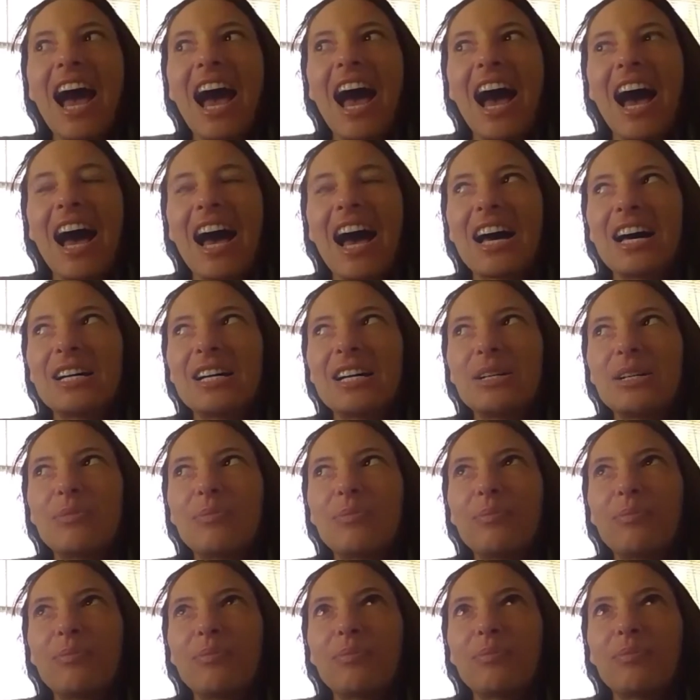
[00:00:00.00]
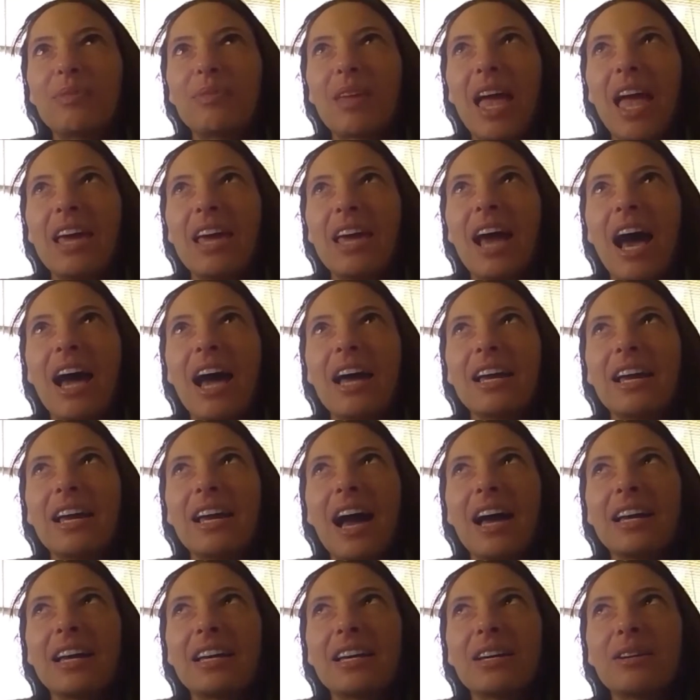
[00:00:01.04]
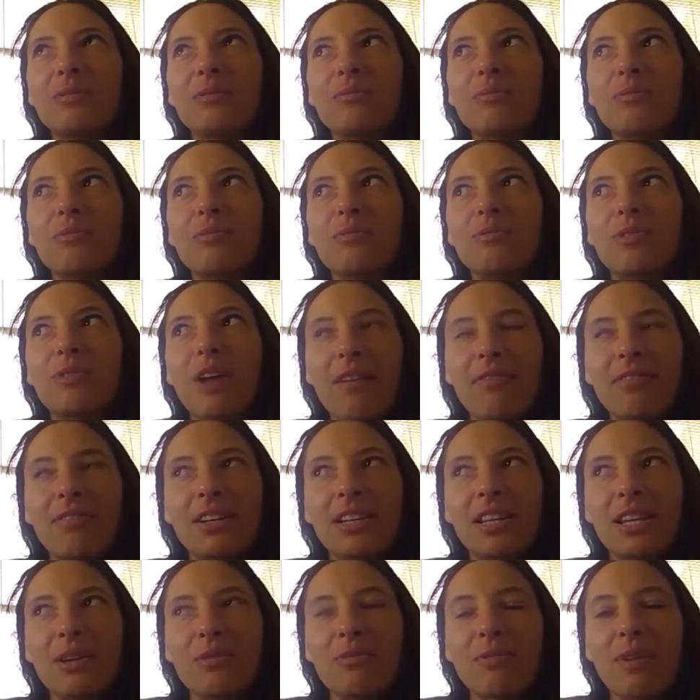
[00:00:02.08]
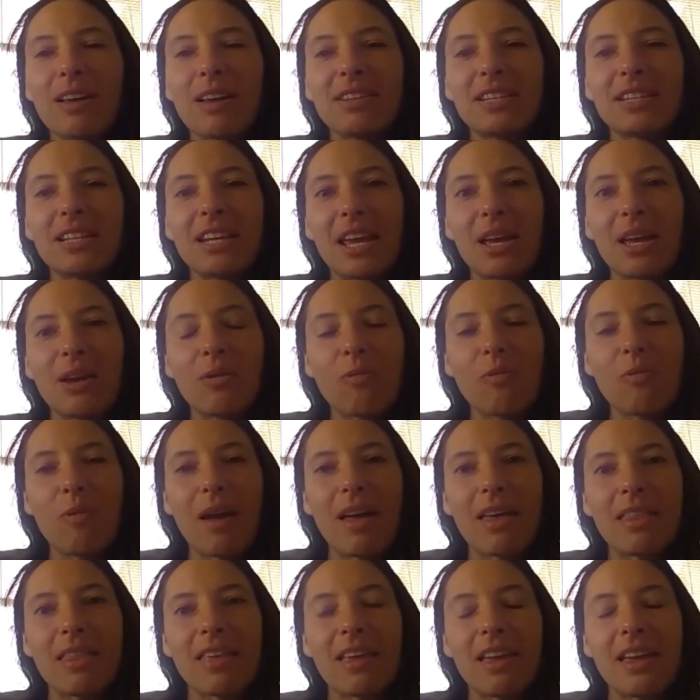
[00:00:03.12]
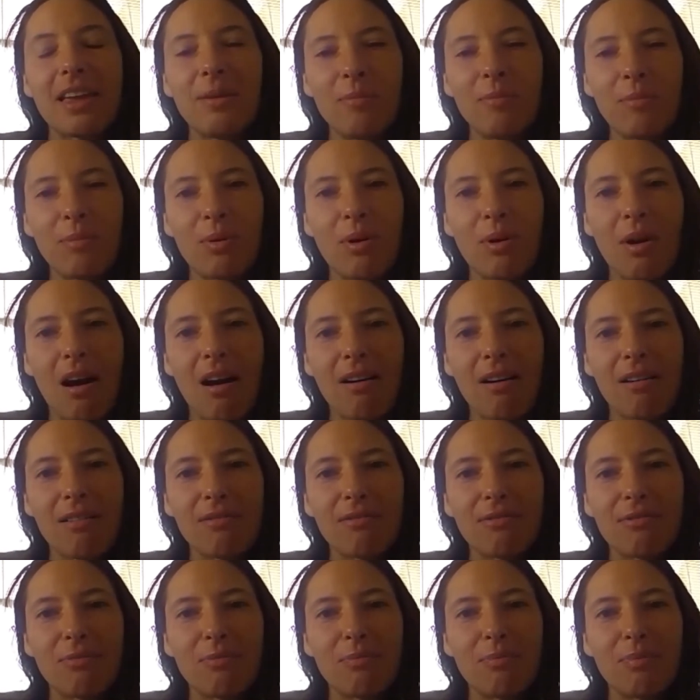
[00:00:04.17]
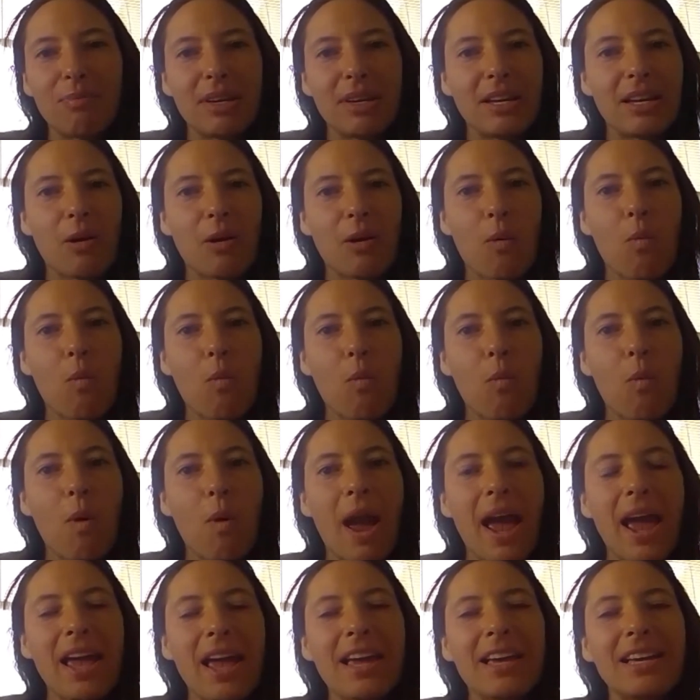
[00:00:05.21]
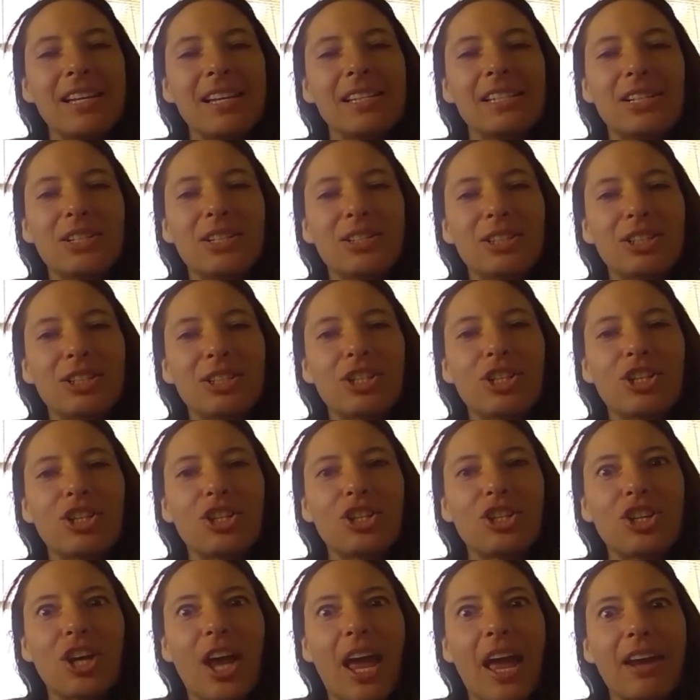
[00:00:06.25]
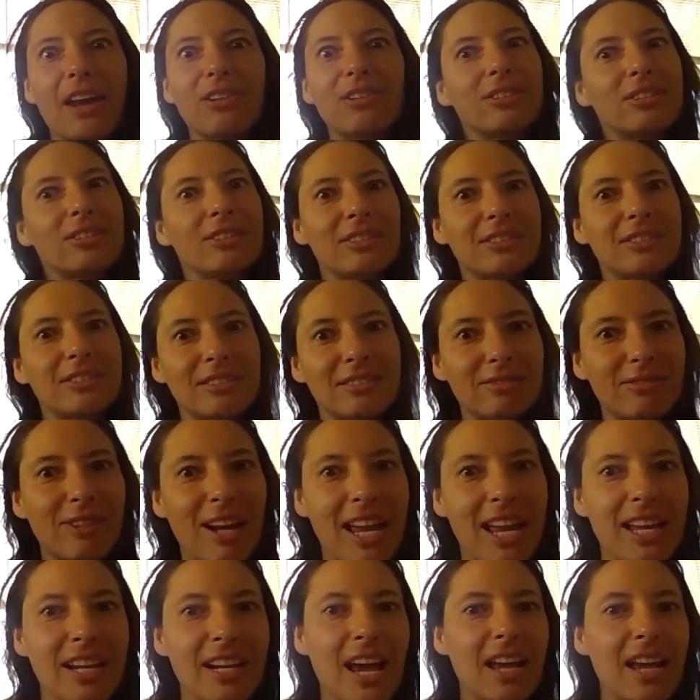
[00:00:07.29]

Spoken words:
And I can definitely resonate with improv being way easier to channel, right?